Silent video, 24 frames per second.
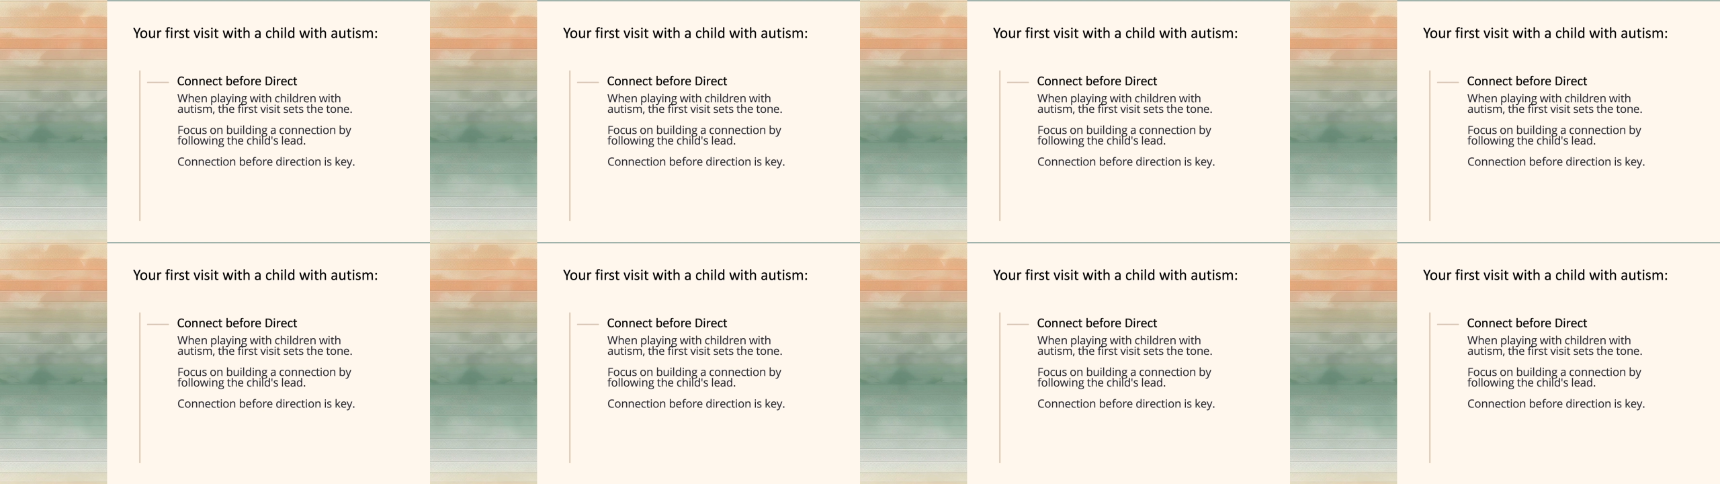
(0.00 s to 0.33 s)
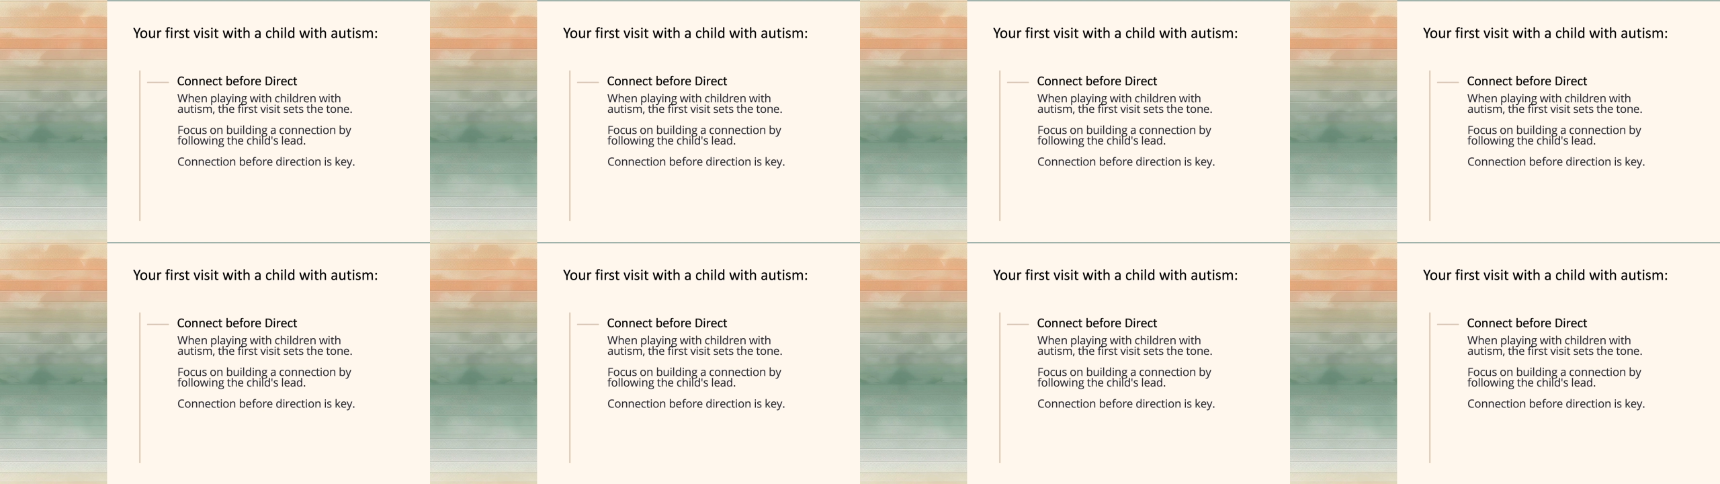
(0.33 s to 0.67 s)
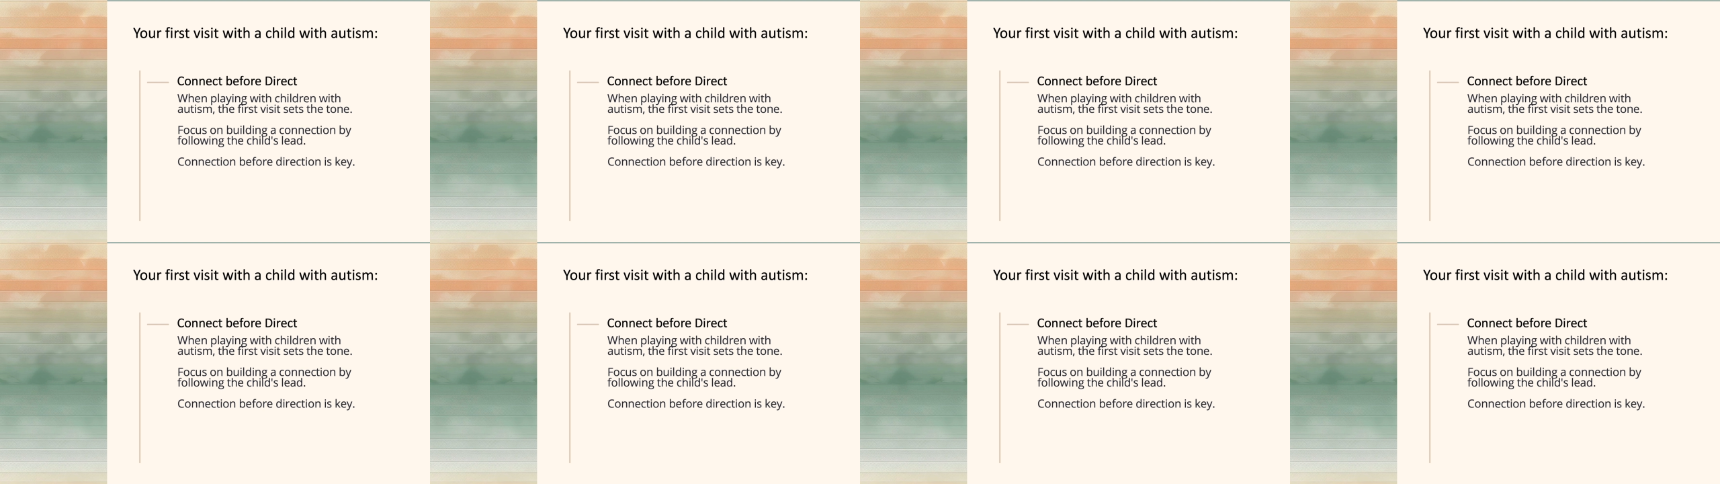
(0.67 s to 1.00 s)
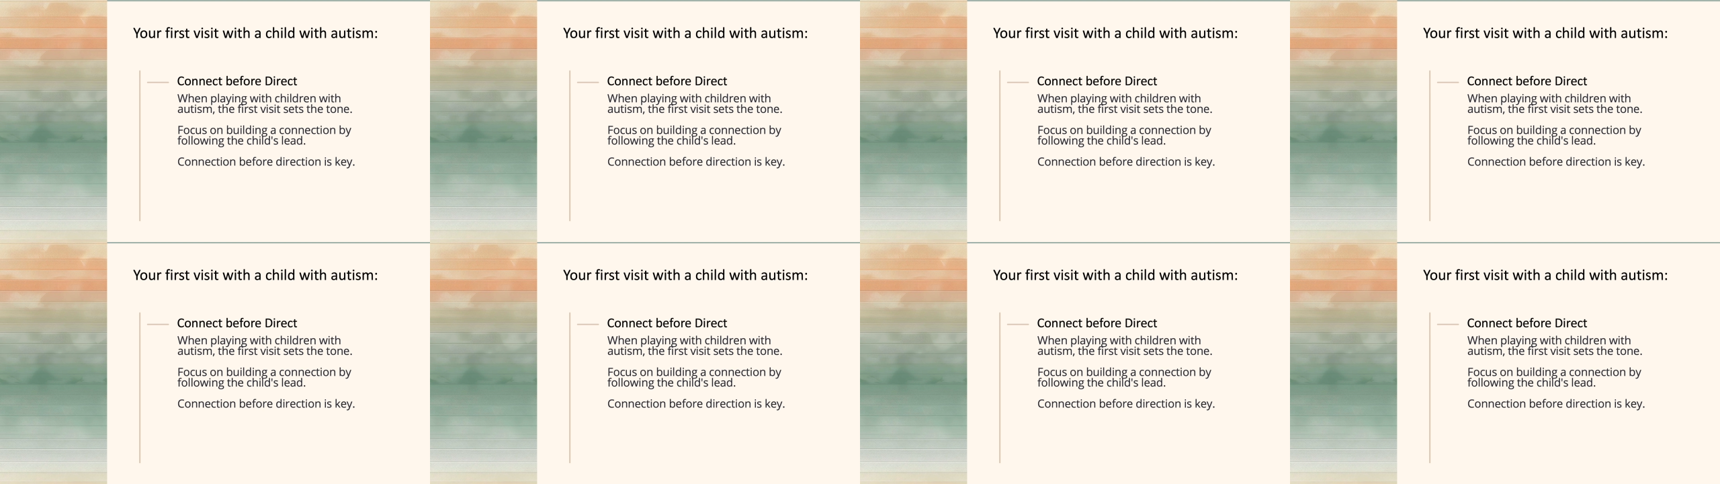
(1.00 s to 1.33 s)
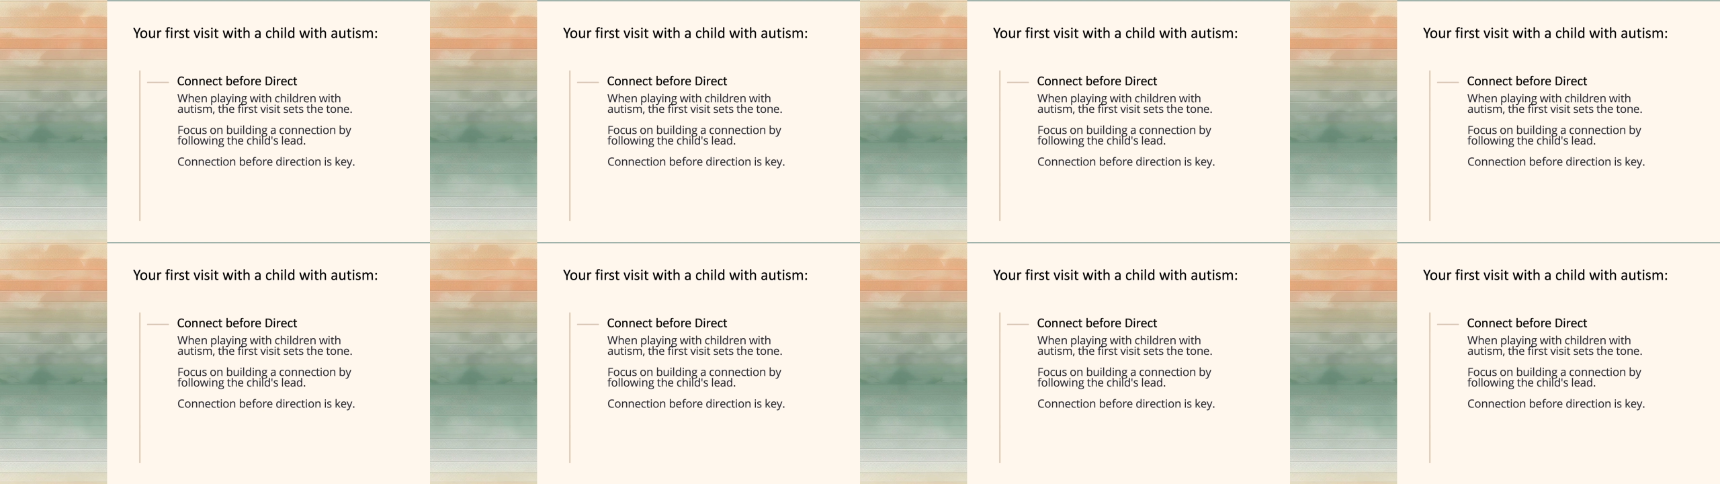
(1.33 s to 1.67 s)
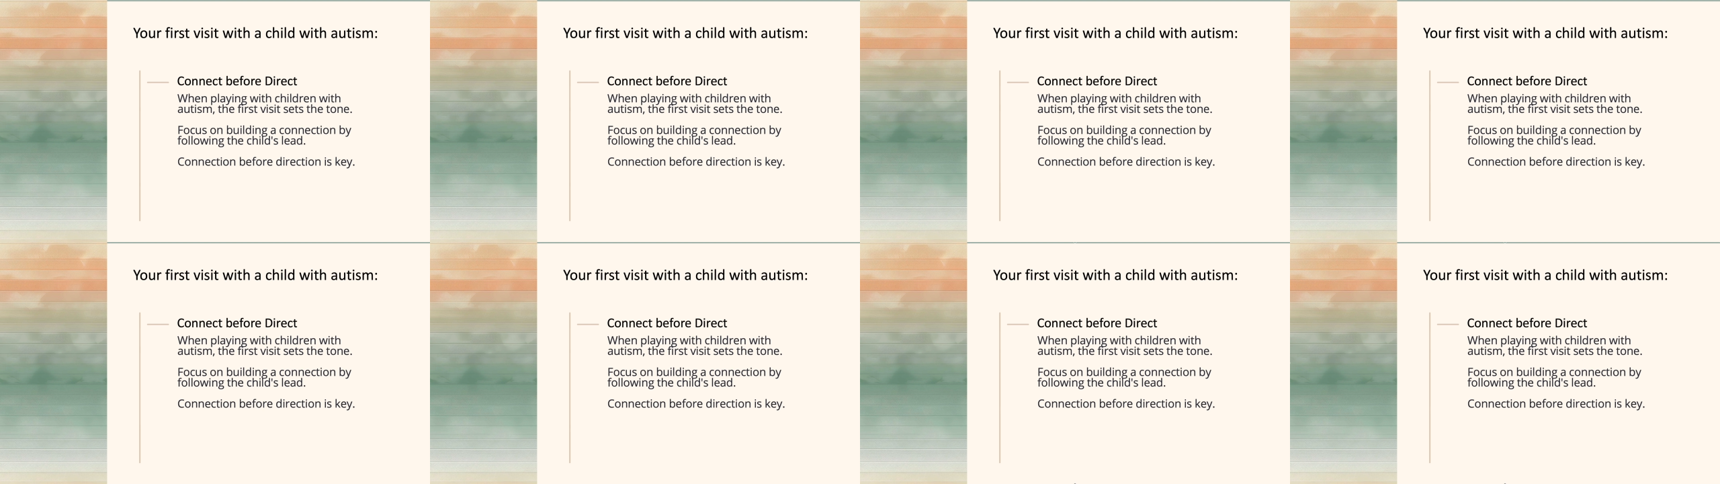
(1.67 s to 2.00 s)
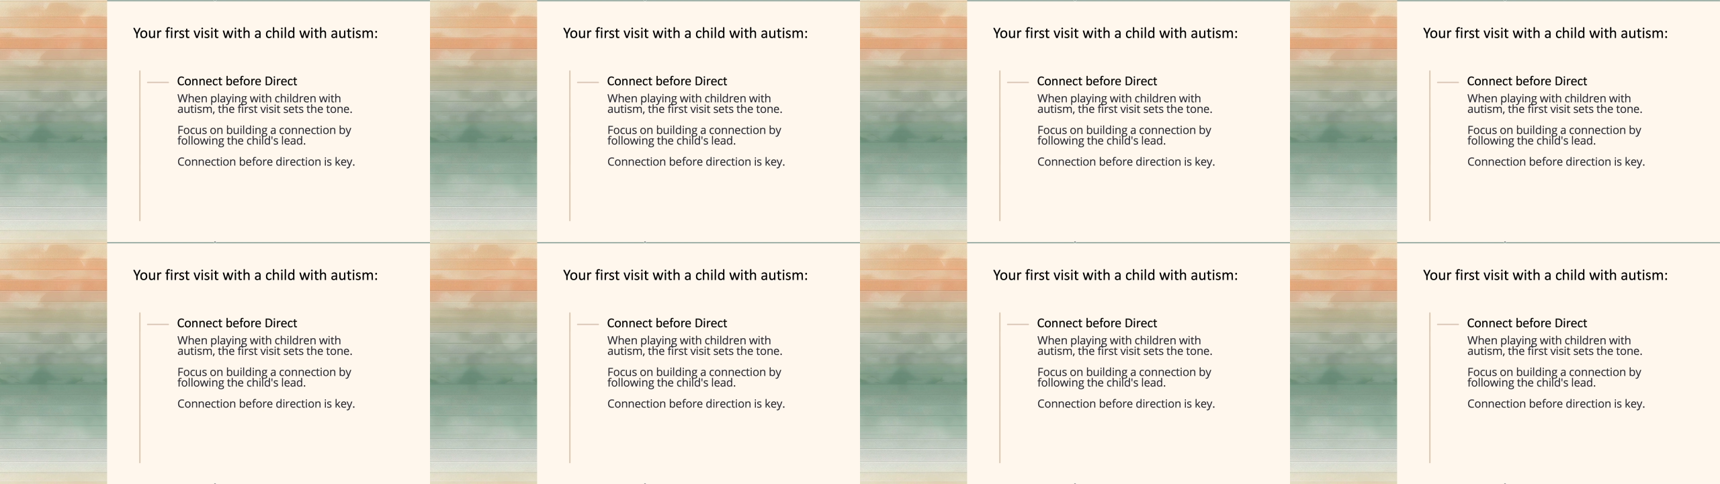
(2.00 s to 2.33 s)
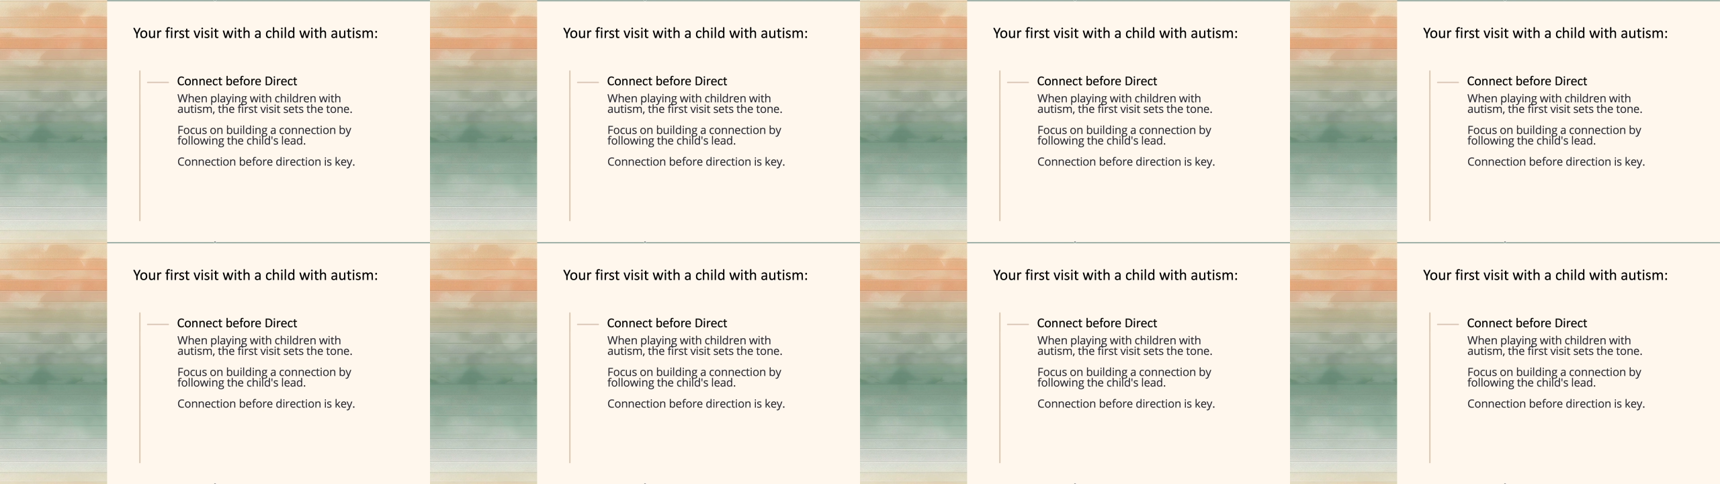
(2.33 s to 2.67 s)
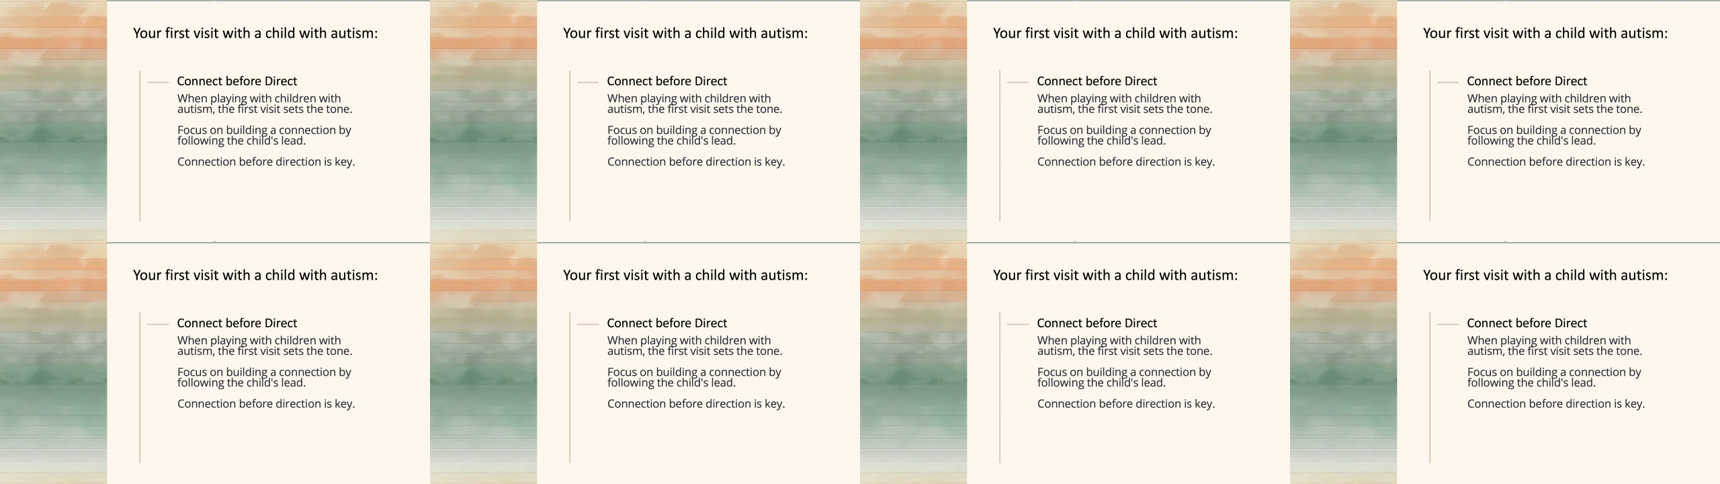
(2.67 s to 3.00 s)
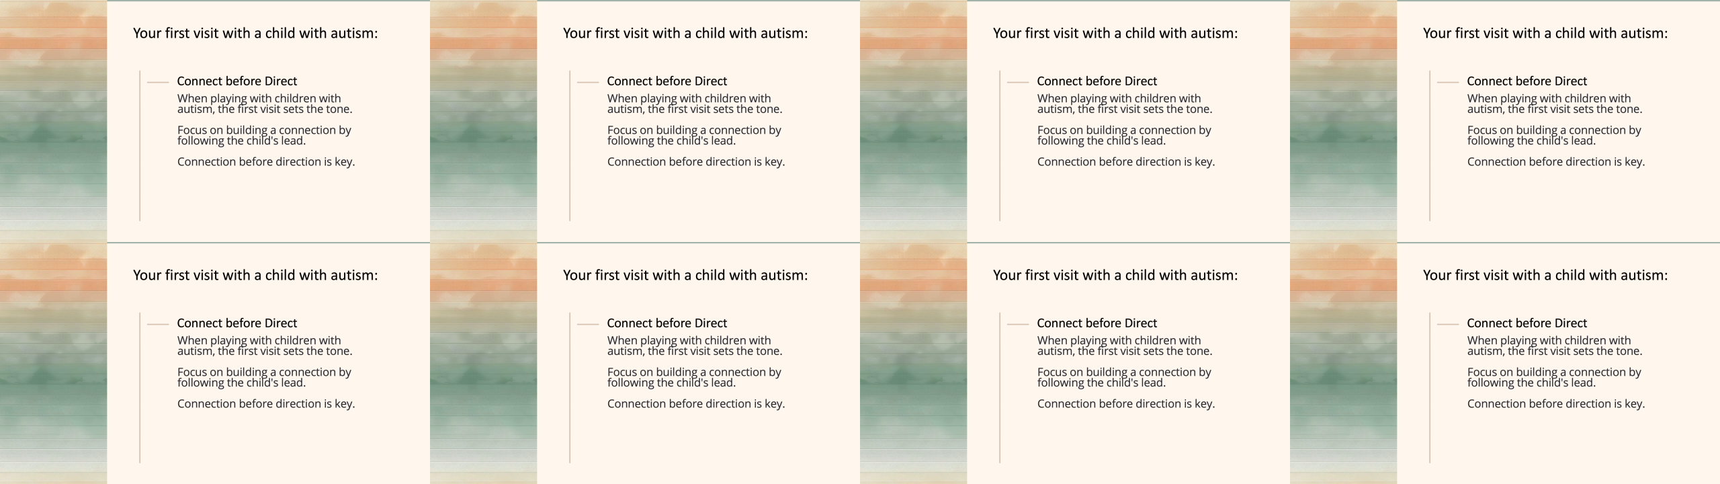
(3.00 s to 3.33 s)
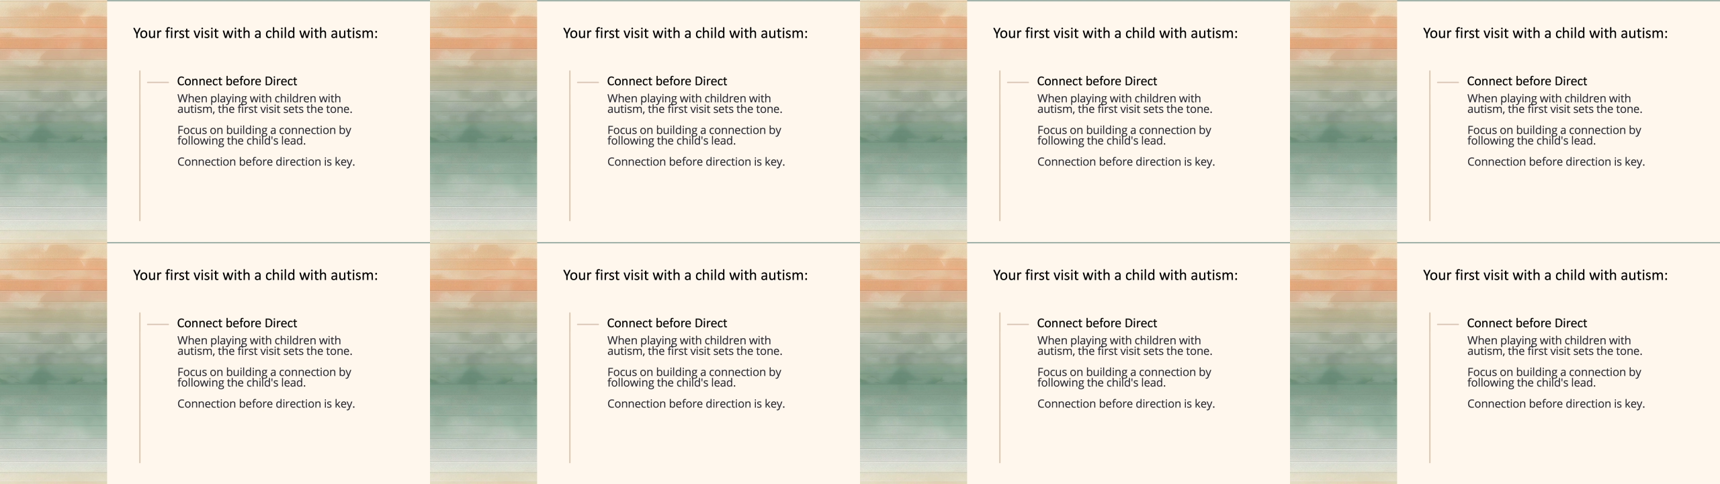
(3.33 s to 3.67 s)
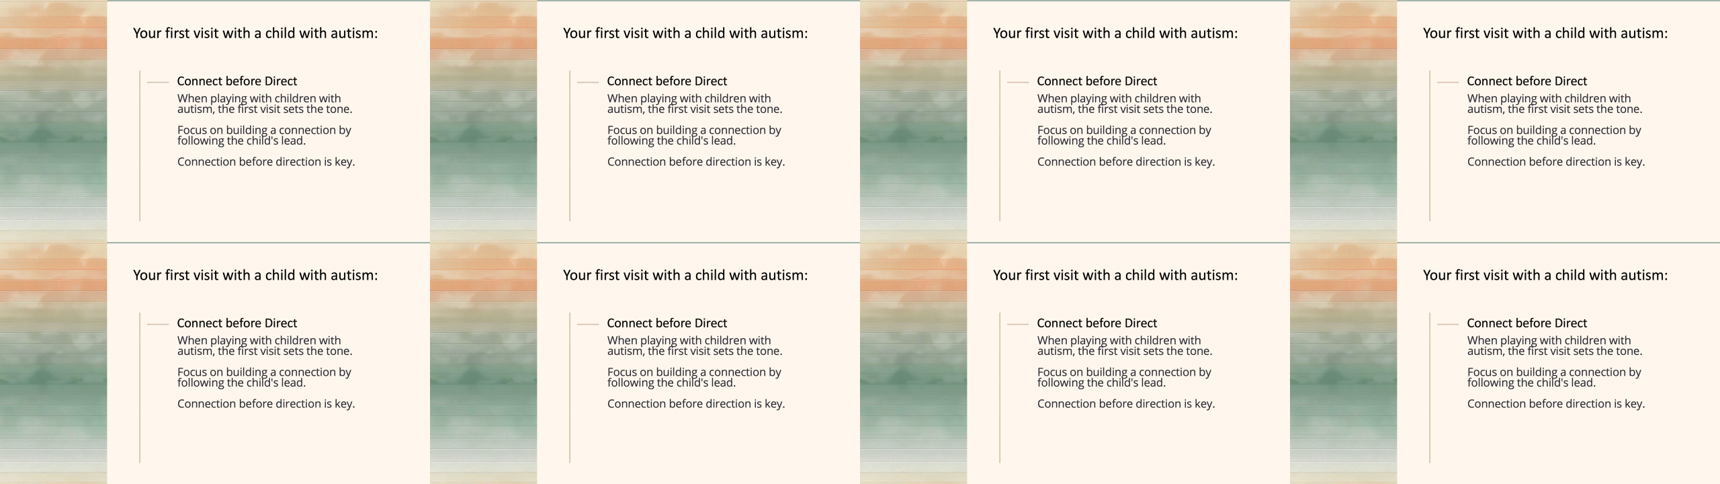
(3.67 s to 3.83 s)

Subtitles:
Nobody's mouth can be seen.